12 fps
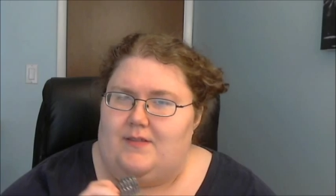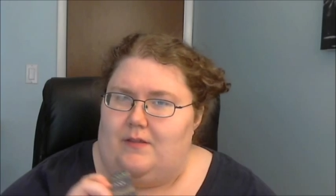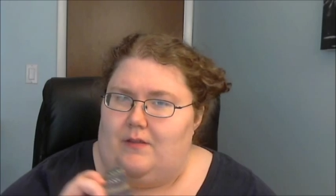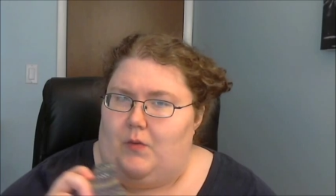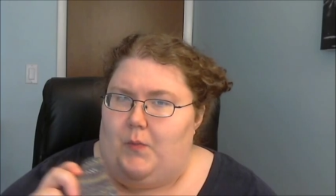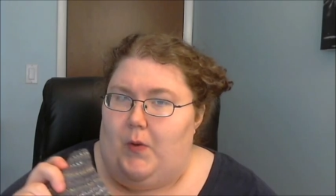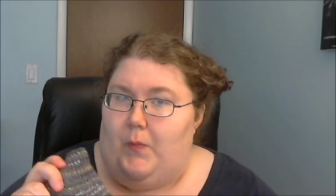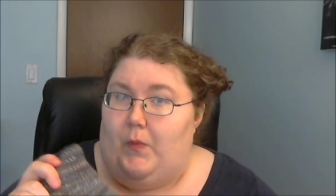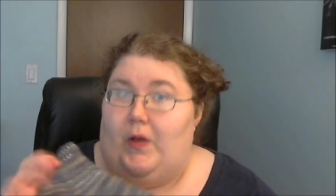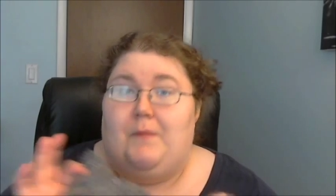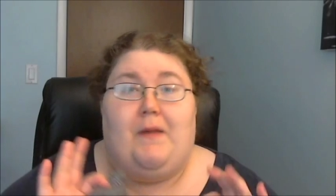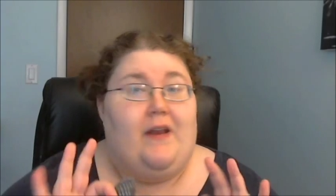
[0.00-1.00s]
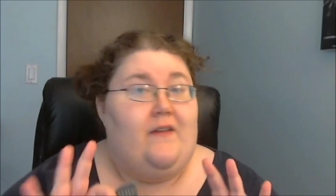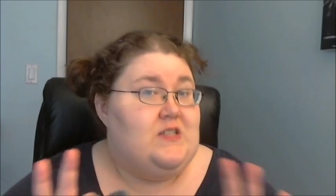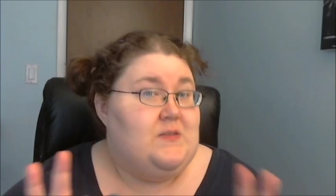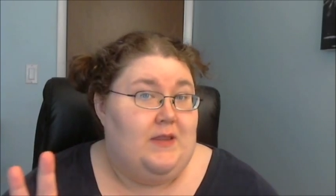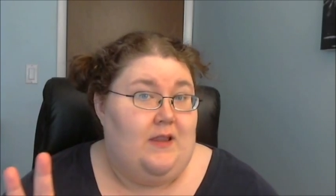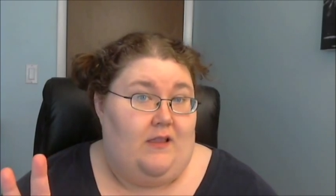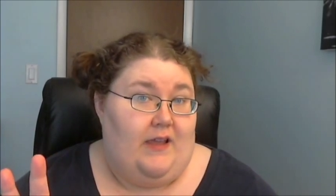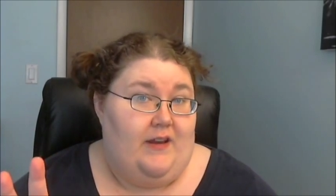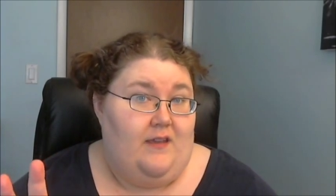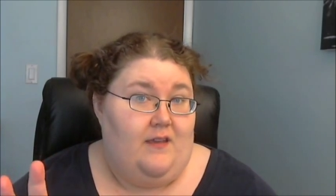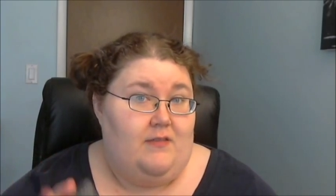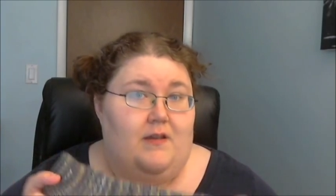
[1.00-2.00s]
a little purple. It might have just been the
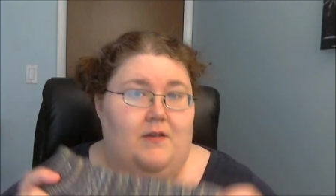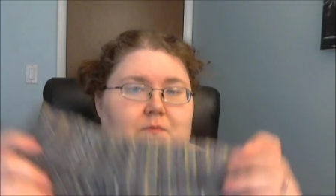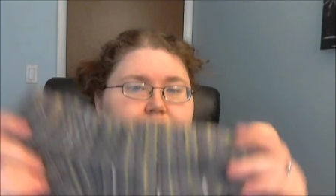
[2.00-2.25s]
lighting in there,